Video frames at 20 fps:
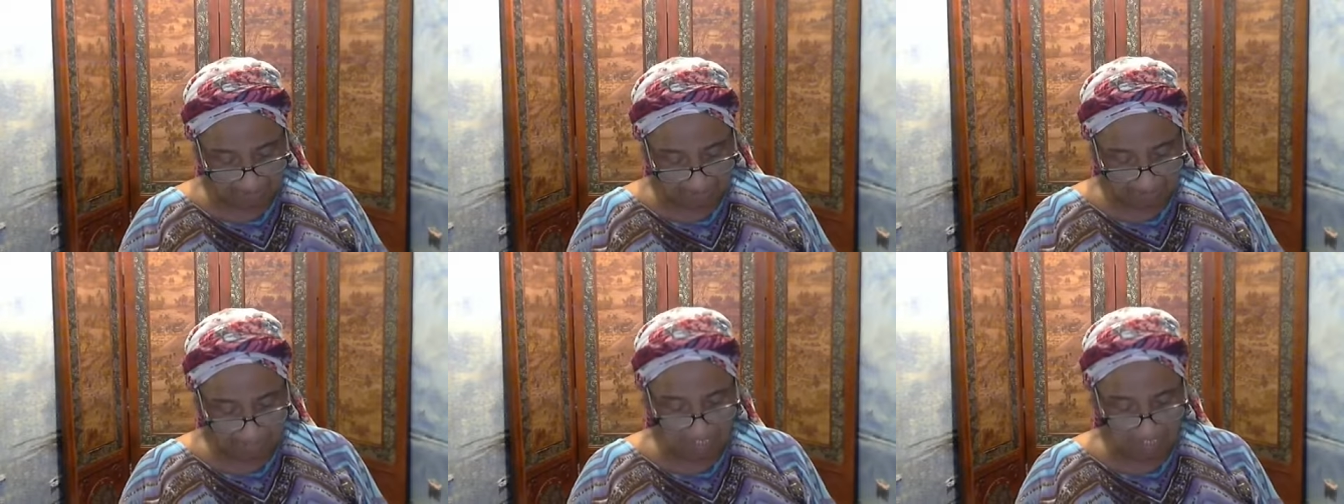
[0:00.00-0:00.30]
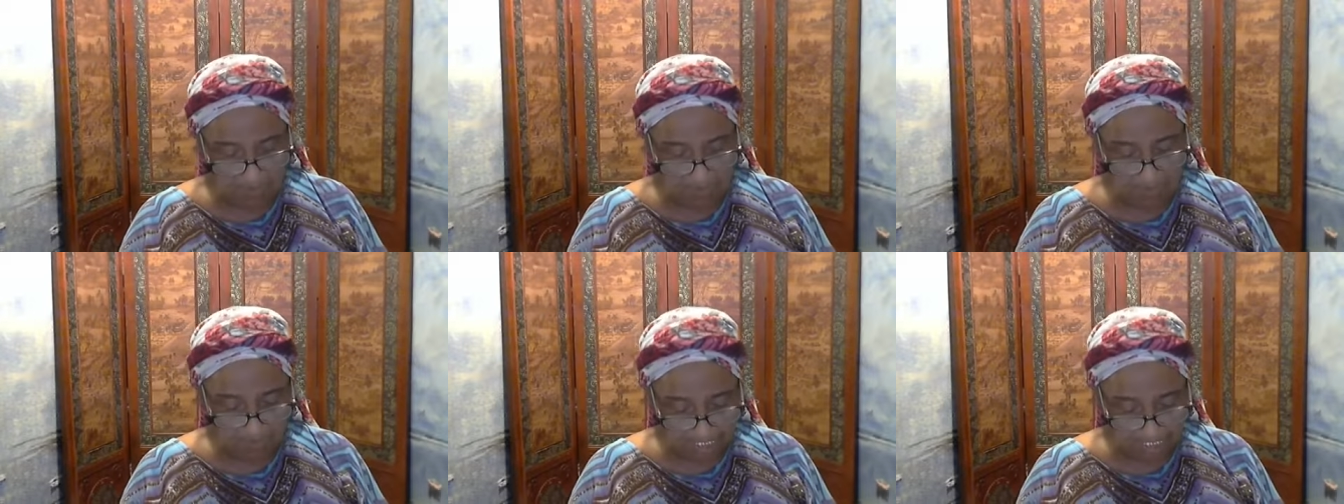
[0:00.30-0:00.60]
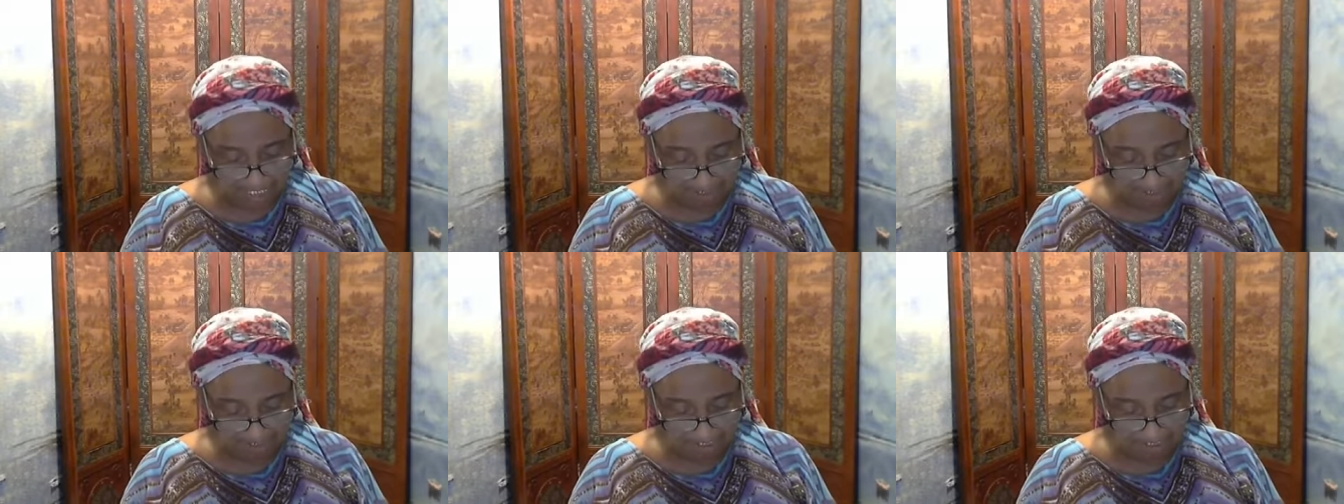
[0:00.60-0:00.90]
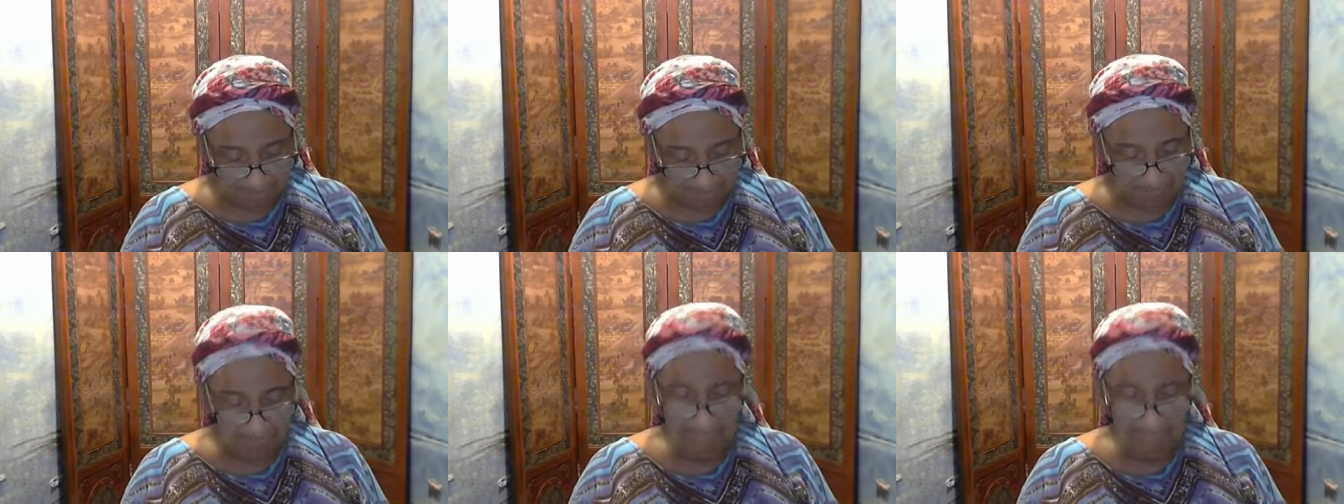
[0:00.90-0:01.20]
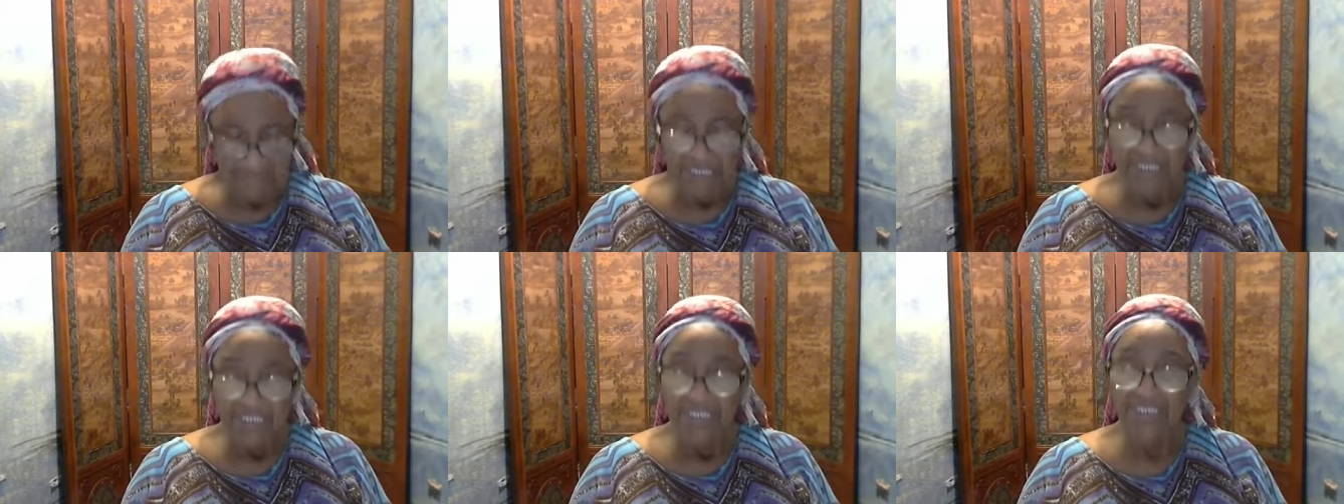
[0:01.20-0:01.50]
But wisdom
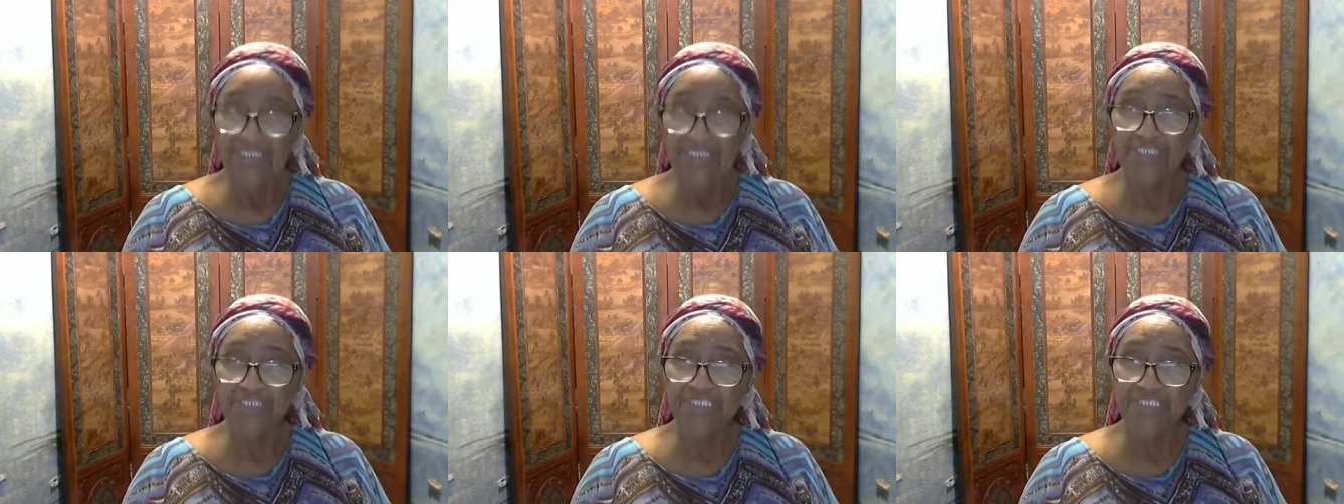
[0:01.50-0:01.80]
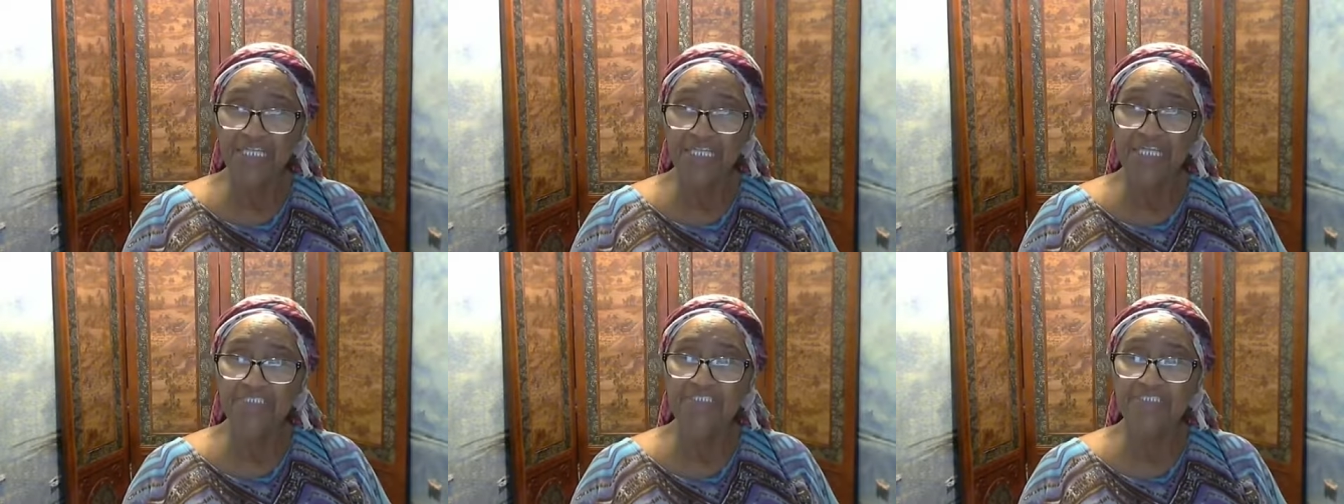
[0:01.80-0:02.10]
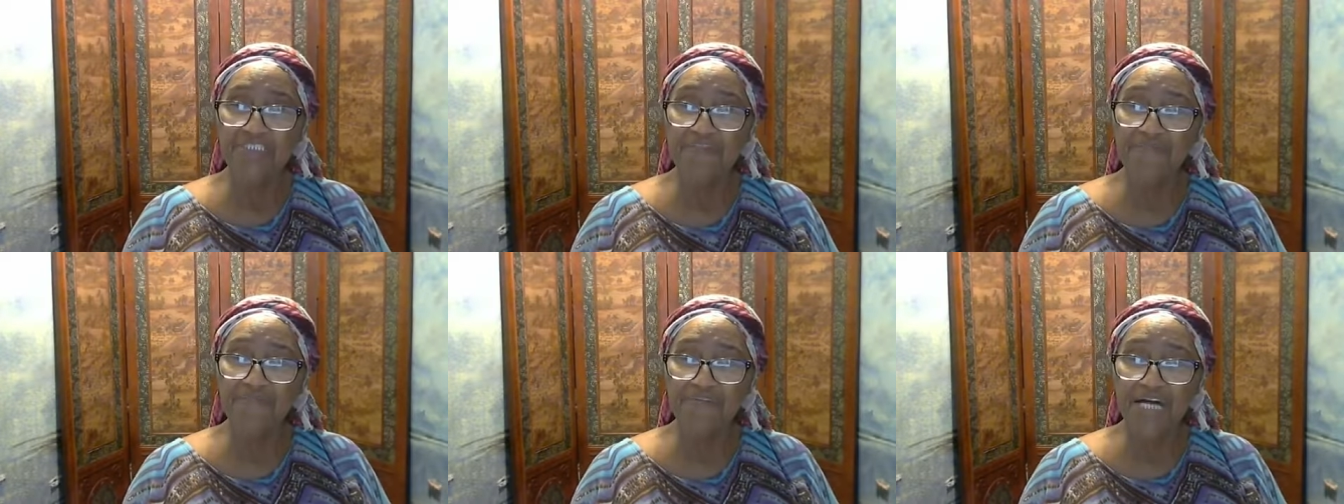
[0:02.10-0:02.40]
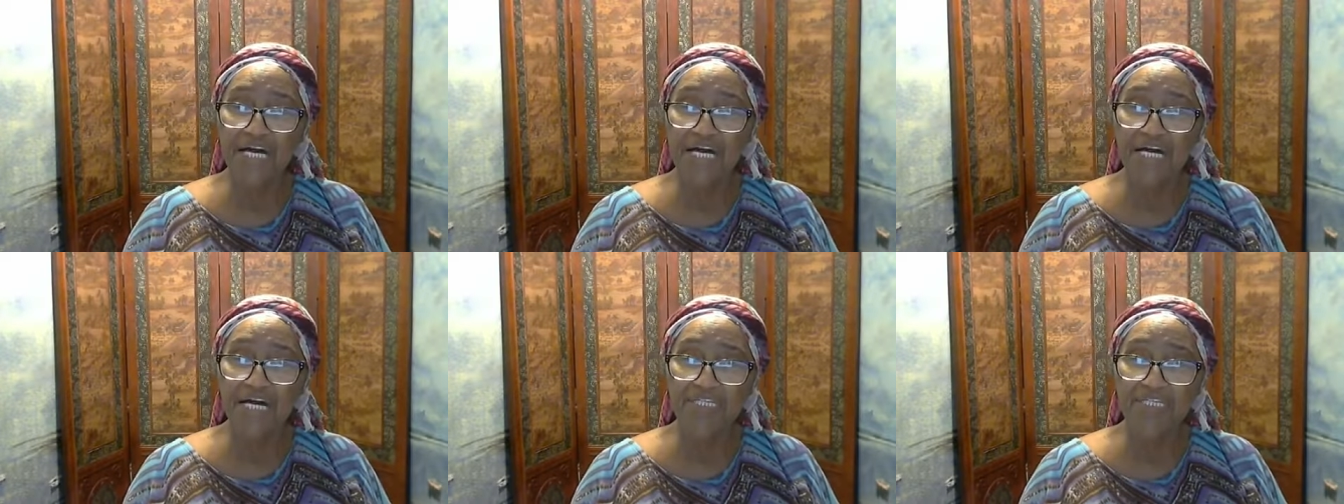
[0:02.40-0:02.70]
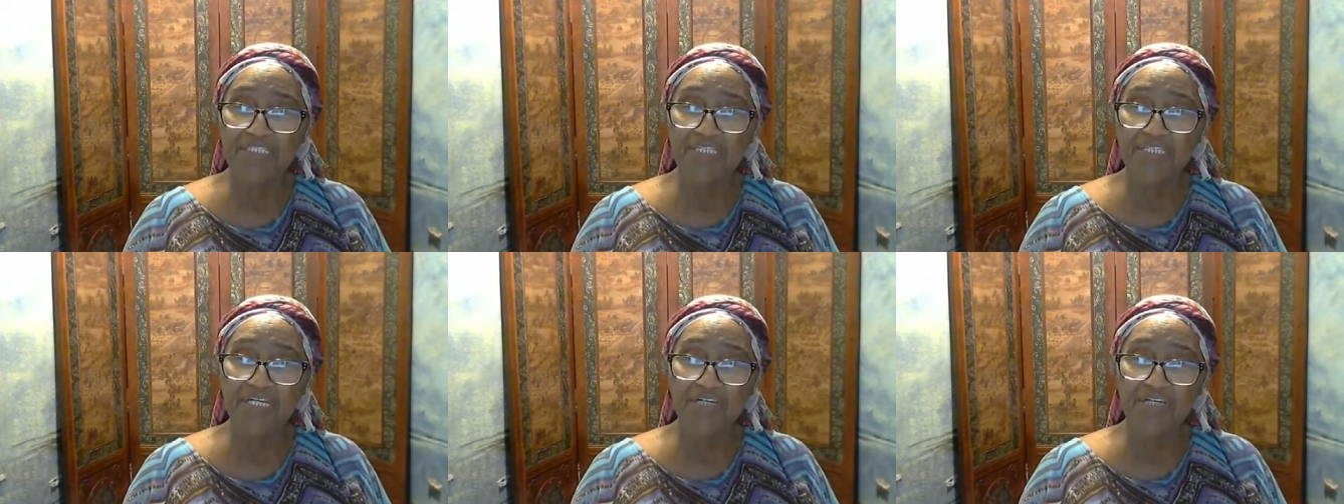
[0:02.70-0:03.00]
is
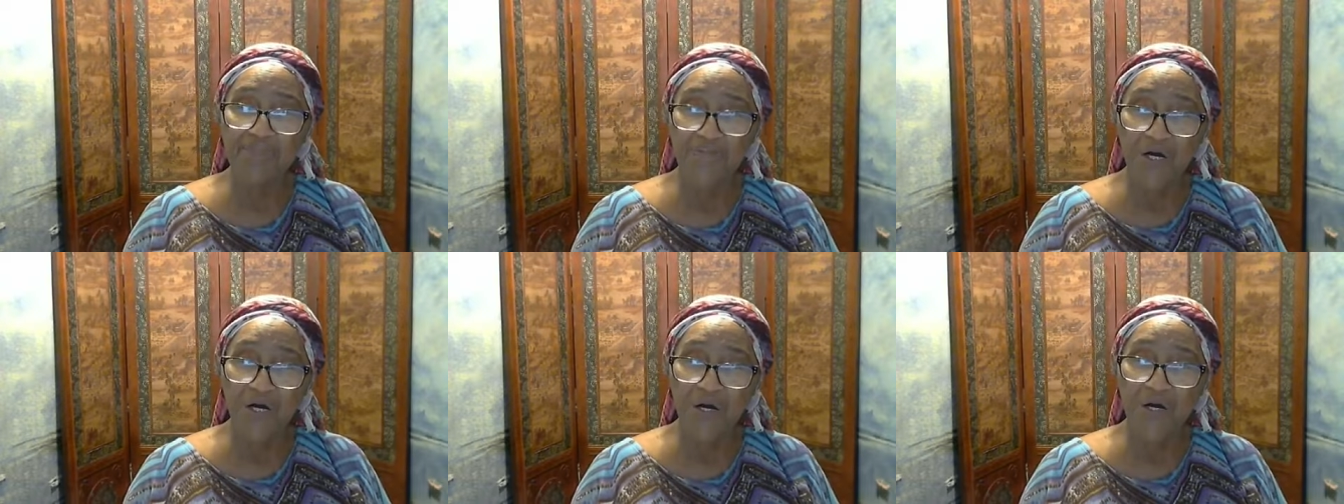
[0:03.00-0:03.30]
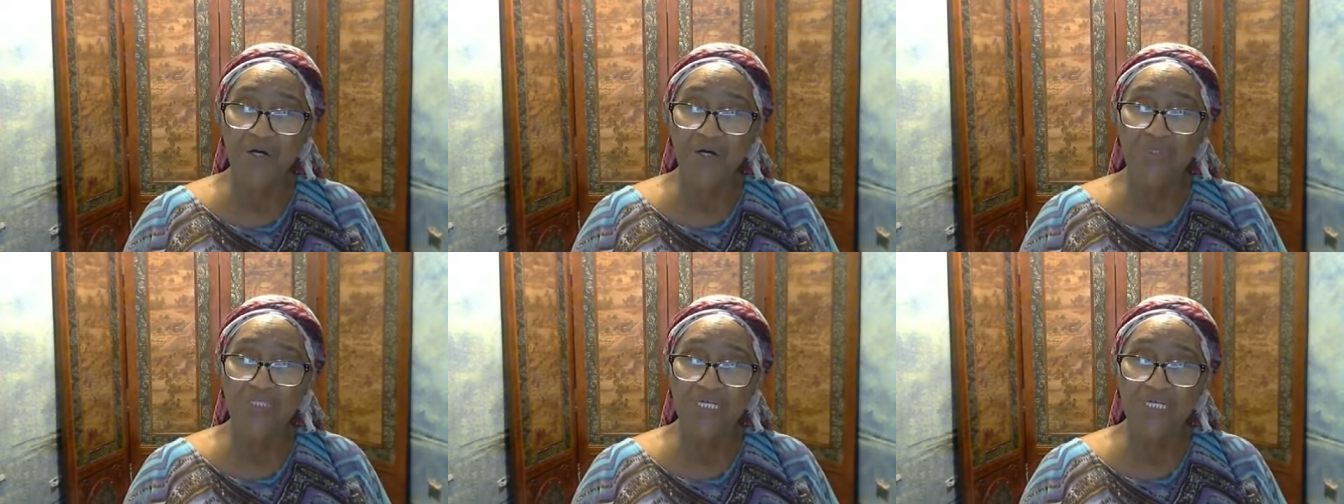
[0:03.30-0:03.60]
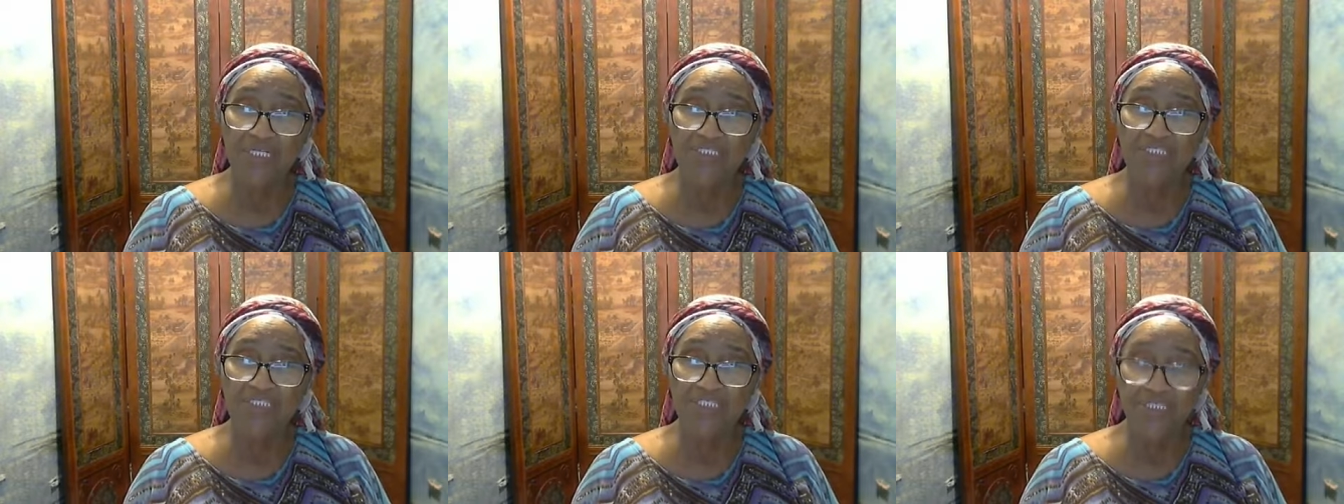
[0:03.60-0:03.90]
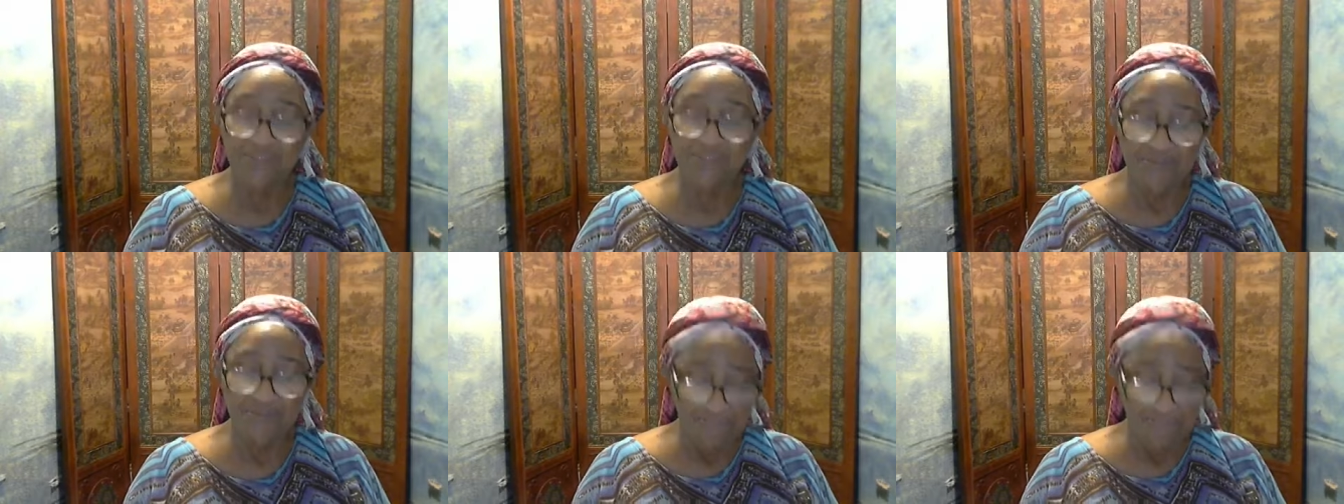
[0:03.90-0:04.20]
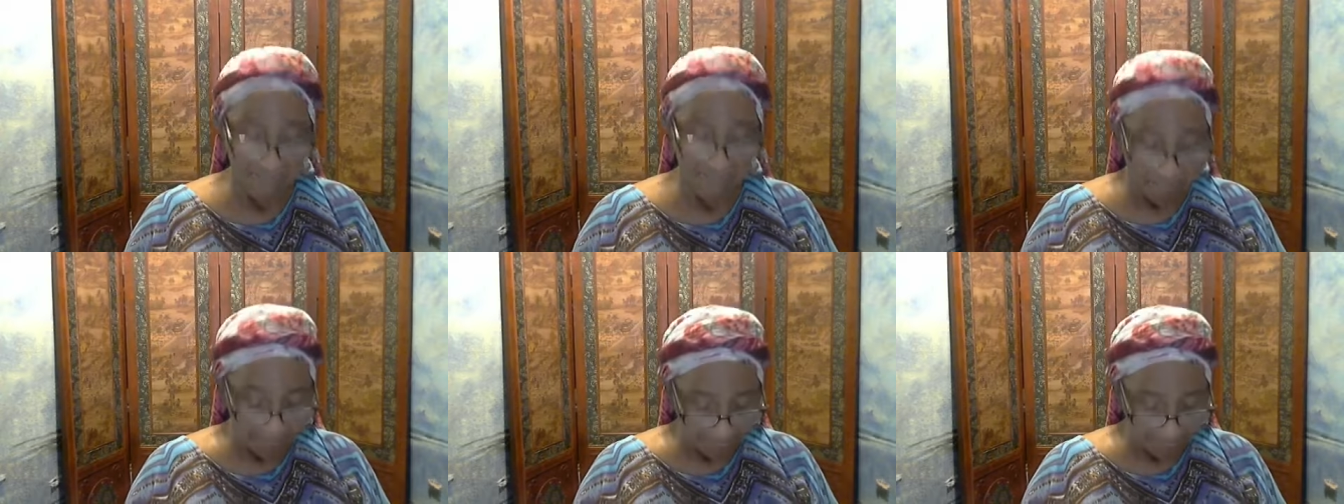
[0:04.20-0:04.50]
justified of all her children.